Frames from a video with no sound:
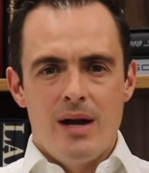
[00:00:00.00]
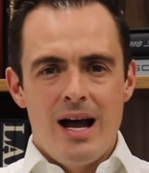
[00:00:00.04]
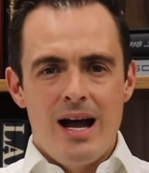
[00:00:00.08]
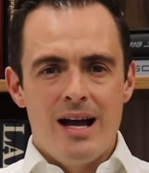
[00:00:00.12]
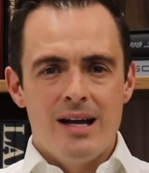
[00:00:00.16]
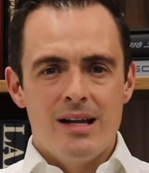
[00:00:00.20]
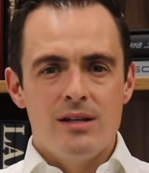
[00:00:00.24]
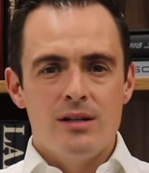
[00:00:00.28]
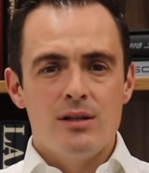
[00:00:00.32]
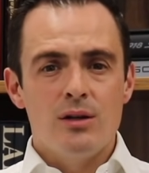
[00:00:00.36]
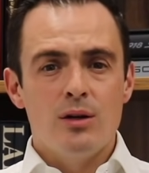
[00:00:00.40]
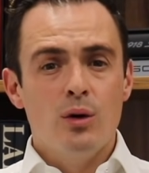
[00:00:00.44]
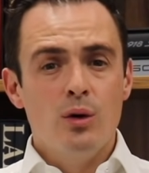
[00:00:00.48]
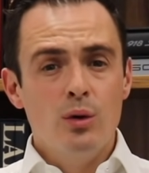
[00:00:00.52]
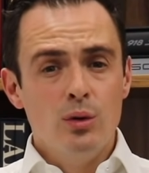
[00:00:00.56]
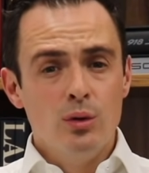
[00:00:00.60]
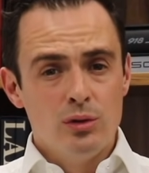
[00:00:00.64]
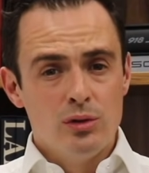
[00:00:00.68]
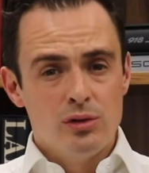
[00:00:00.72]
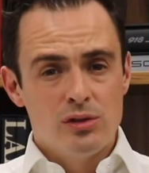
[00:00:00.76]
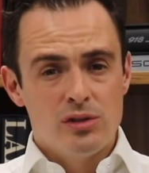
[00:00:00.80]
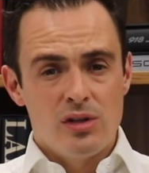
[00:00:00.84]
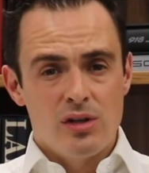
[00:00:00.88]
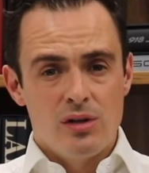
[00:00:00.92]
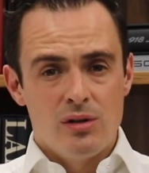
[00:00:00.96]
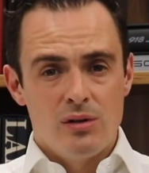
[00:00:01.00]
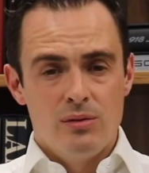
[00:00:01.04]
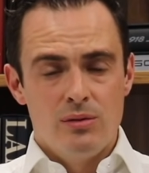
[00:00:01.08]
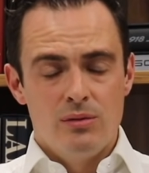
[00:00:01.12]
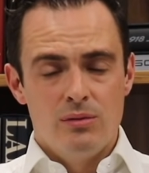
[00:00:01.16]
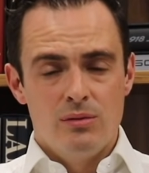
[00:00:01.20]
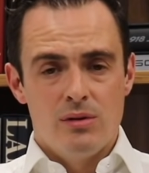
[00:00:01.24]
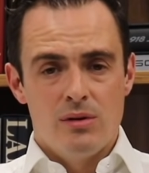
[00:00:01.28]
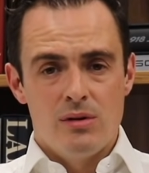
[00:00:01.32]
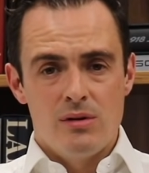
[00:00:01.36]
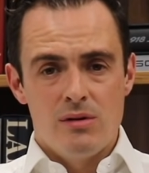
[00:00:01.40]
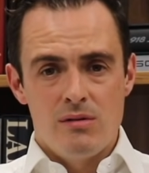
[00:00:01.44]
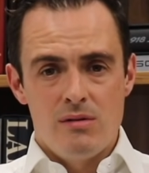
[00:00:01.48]
And also,
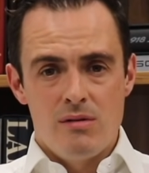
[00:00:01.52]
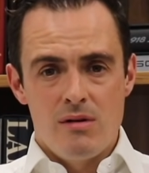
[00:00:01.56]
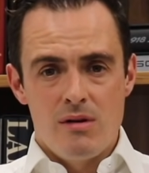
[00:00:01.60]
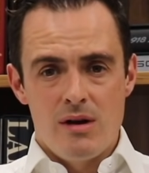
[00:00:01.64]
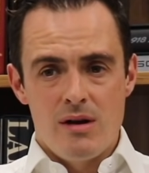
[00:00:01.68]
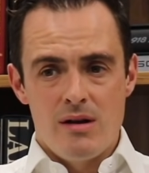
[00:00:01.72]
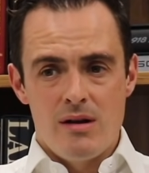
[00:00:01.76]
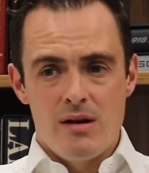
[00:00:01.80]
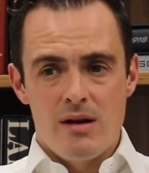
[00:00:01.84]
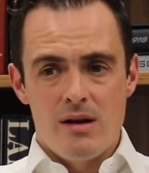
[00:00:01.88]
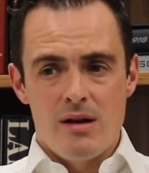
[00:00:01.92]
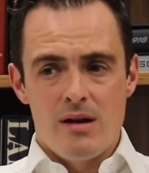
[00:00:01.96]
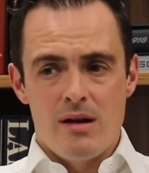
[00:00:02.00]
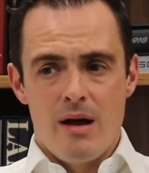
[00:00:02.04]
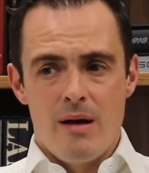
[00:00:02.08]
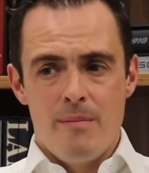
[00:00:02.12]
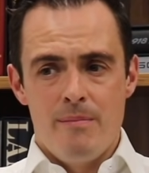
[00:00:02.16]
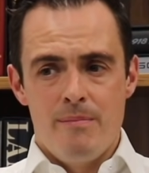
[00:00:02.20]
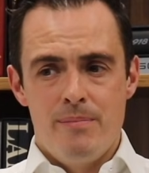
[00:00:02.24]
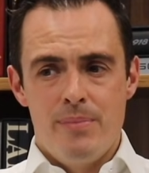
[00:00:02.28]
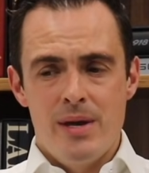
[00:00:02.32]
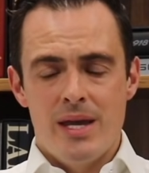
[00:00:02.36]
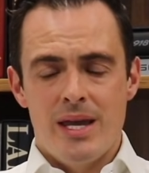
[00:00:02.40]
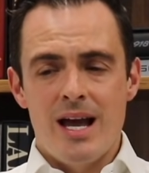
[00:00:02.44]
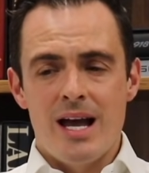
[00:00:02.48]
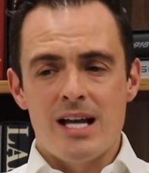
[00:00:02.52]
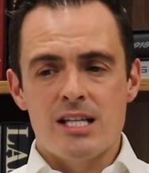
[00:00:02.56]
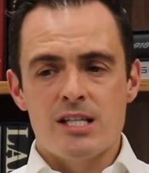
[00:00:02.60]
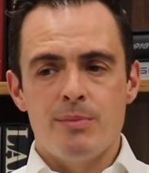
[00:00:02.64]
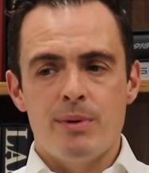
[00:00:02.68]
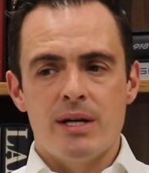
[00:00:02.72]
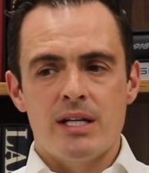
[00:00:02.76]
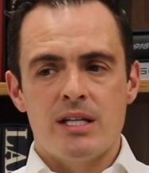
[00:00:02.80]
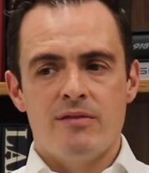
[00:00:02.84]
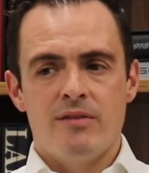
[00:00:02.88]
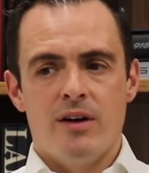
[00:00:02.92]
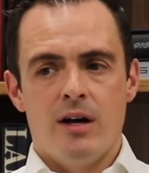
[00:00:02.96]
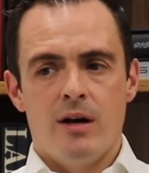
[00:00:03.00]
a big
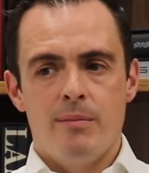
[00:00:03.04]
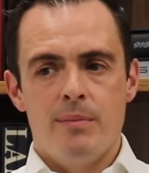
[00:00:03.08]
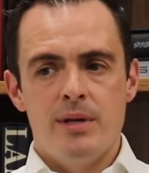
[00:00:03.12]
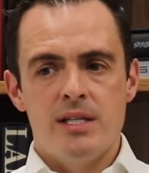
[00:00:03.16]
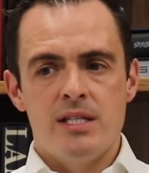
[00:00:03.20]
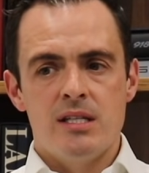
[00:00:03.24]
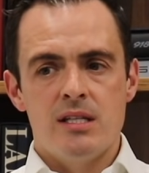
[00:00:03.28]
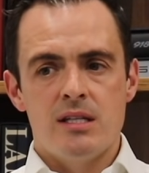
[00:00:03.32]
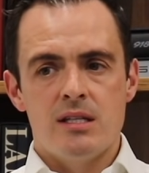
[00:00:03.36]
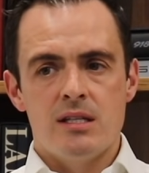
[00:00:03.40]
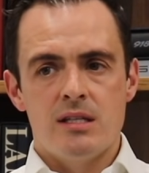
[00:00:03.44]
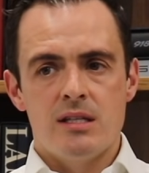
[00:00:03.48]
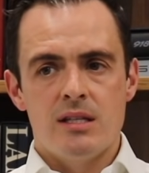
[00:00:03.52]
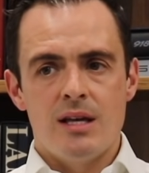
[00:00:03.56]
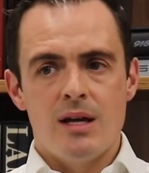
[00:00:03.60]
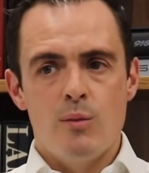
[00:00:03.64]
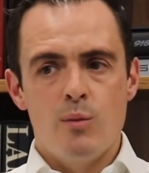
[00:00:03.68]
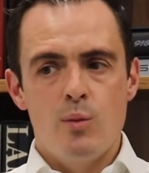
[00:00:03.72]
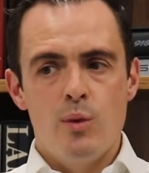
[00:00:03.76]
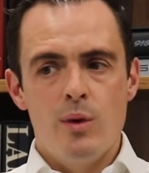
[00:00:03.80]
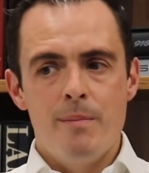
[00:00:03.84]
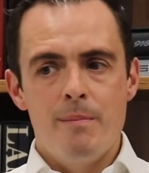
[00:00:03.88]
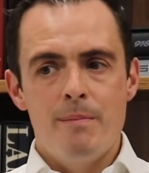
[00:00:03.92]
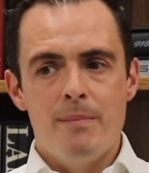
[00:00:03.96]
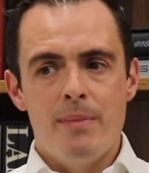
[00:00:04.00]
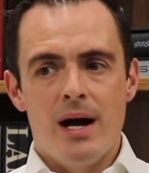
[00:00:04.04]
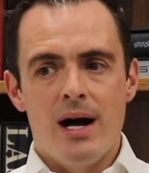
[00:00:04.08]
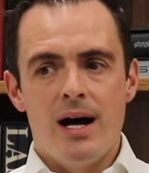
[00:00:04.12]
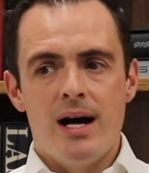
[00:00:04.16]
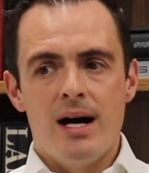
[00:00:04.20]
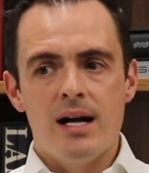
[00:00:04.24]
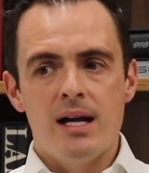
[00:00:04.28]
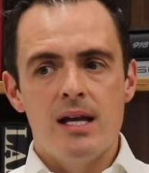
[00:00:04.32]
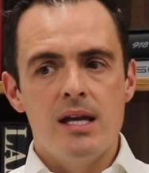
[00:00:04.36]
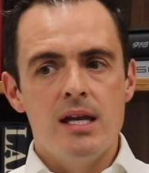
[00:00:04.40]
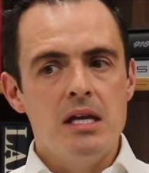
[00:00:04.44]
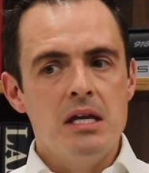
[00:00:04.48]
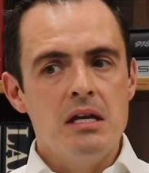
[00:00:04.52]
aspect of our business is that we
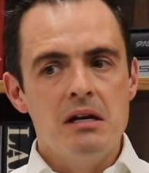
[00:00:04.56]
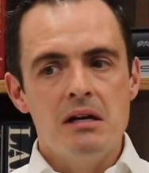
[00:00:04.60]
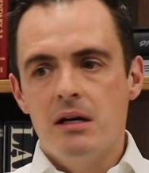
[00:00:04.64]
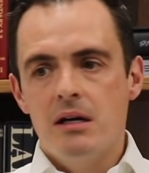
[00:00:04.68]
buy,